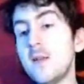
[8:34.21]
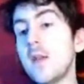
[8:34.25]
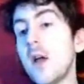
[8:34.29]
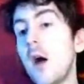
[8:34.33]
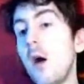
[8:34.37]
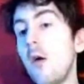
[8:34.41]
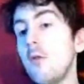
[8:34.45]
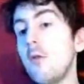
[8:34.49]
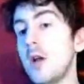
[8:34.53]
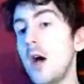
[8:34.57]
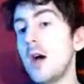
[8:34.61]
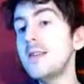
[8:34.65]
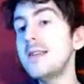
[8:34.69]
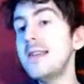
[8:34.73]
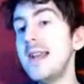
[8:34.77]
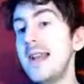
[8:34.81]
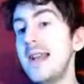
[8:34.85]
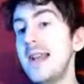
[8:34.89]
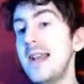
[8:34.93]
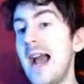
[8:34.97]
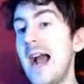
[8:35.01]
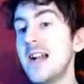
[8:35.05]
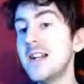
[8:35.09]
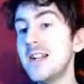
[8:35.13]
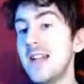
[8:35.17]
Goldar
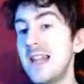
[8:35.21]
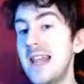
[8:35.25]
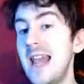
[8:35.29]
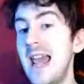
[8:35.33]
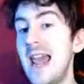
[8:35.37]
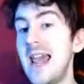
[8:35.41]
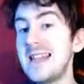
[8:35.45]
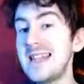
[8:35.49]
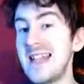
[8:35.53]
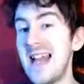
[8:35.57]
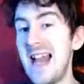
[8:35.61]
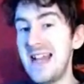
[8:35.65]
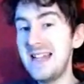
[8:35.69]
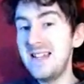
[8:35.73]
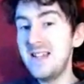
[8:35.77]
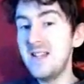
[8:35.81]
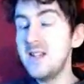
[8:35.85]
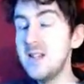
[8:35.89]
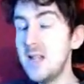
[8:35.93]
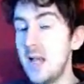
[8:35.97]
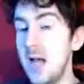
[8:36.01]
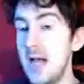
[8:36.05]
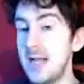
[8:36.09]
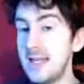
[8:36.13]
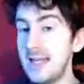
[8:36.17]
did actually get his hands
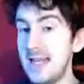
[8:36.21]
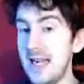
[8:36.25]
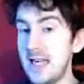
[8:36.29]
dirty.